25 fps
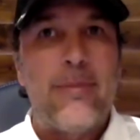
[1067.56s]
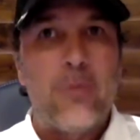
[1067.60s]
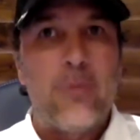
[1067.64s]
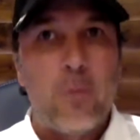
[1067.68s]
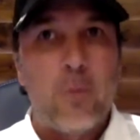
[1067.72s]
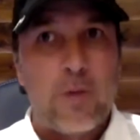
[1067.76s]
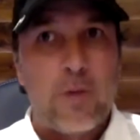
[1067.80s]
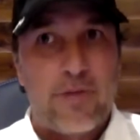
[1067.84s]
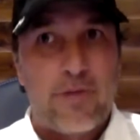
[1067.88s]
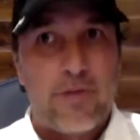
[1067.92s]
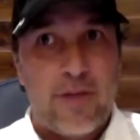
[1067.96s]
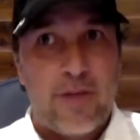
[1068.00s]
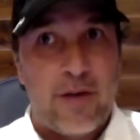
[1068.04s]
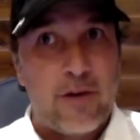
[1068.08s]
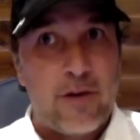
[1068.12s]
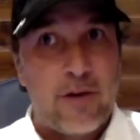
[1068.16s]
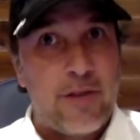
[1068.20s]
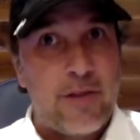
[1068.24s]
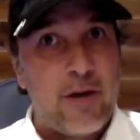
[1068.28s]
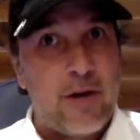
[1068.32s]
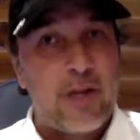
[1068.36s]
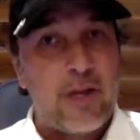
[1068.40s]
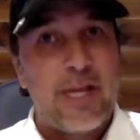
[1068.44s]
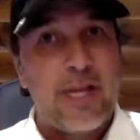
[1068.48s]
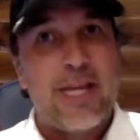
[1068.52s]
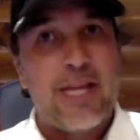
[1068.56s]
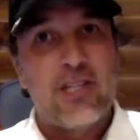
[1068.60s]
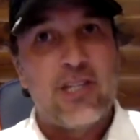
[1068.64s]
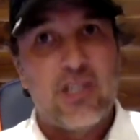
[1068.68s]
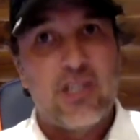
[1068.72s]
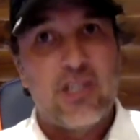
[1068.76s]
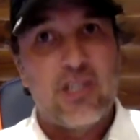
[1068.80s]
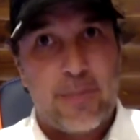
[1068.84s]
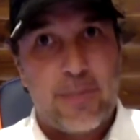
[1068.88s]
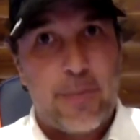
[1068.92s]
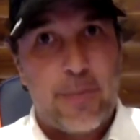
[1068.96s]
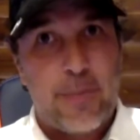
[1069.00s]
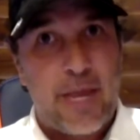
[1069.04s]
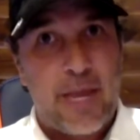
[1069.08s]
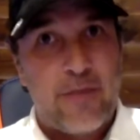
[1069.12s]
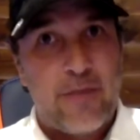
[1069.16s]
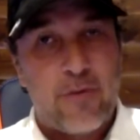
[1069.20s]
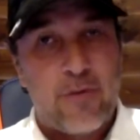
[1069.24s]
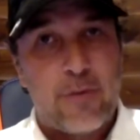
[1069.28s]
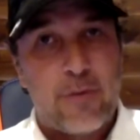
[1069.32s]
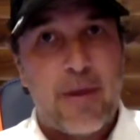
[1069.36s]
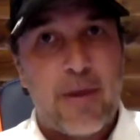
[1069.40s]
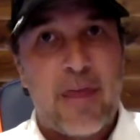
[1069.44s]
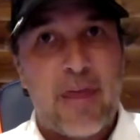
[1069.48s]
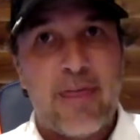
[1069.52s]
under their conditions and paid
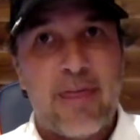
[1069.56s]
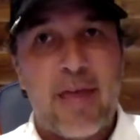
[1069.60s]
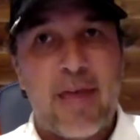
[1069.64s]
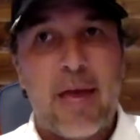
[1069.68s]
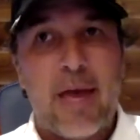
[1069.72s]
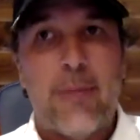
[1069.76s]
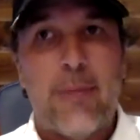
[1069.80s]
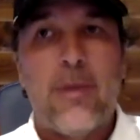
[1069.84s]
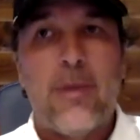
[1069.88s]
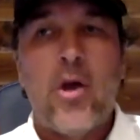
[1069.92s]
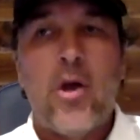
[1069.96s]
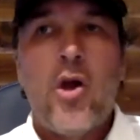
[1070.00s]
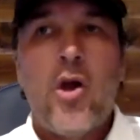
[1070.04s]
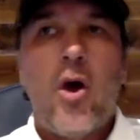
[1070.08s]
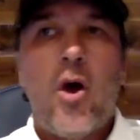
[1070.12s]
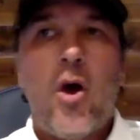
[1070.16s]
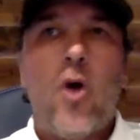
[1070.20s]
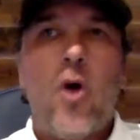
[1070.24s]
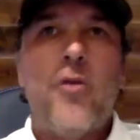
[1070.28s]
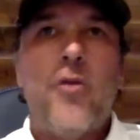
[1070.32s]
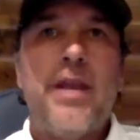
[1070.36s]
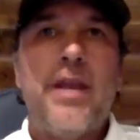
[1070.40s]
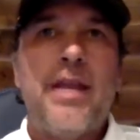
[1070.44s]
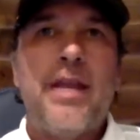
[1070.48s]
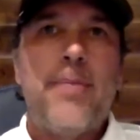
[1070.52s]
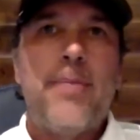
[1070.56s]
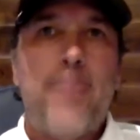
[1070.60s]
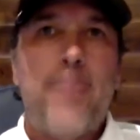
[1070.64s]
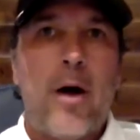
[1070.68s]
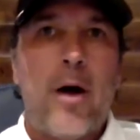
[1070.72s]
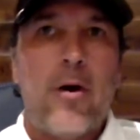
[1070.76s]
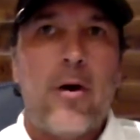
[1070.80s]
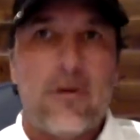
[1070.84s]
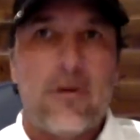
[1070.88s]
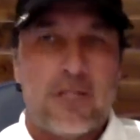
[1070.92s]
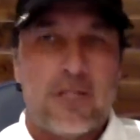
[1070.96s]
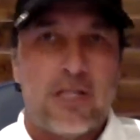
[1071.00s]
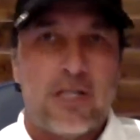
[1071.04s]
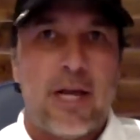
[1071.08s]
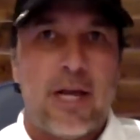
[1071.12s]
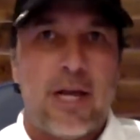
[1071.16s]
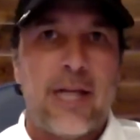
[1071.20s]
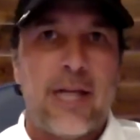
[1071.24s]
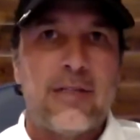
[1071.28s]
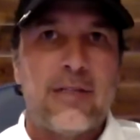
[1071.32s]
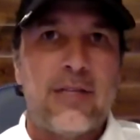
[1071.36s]
for by them, or they did borrowed science.